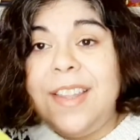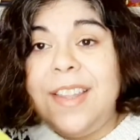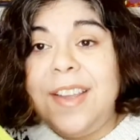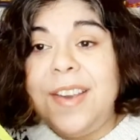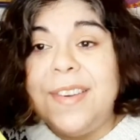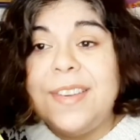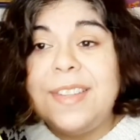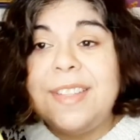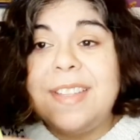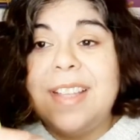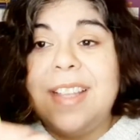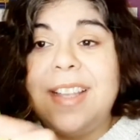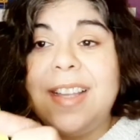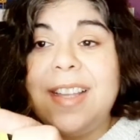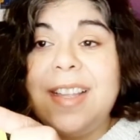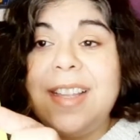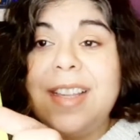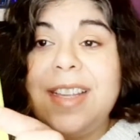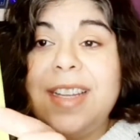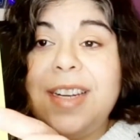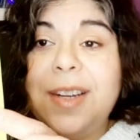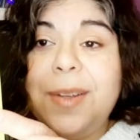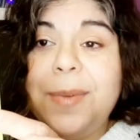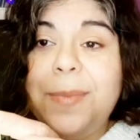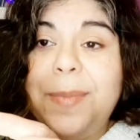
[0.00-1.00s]
there's a
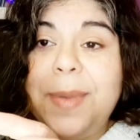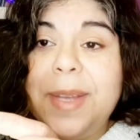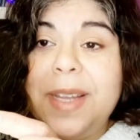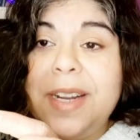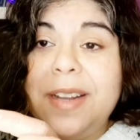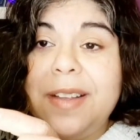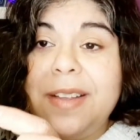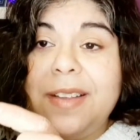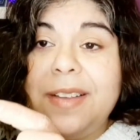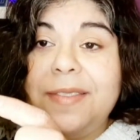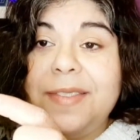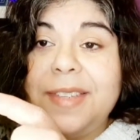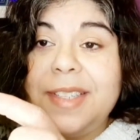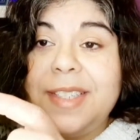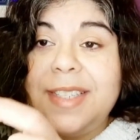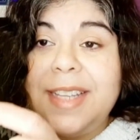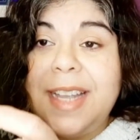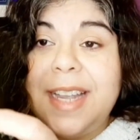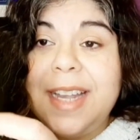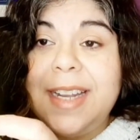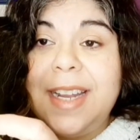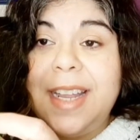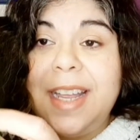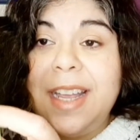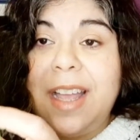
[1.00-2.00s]
little bit of
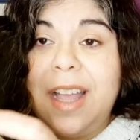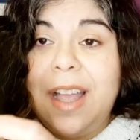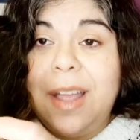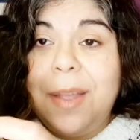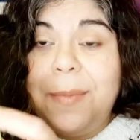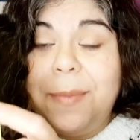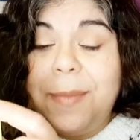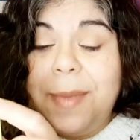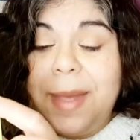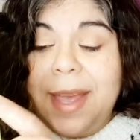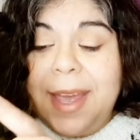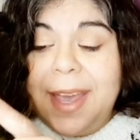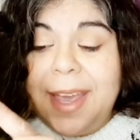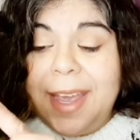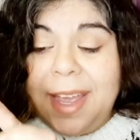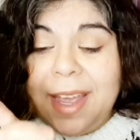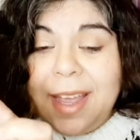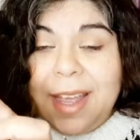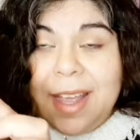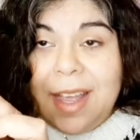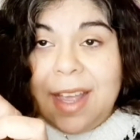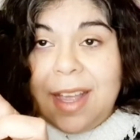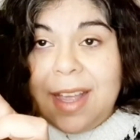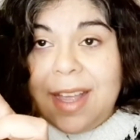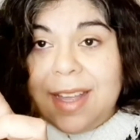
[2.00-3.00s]
staining on my
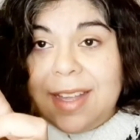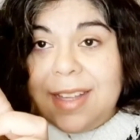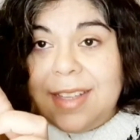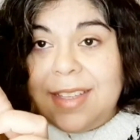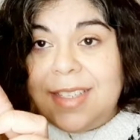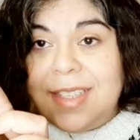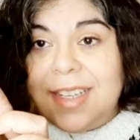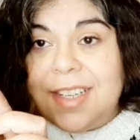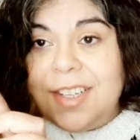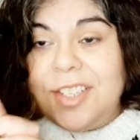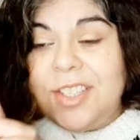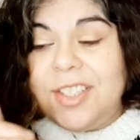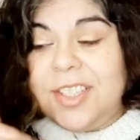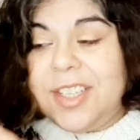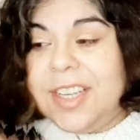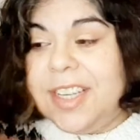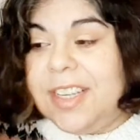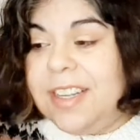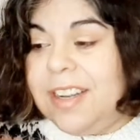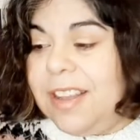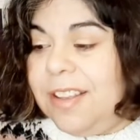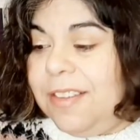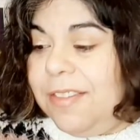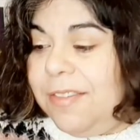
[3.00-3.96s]
edition.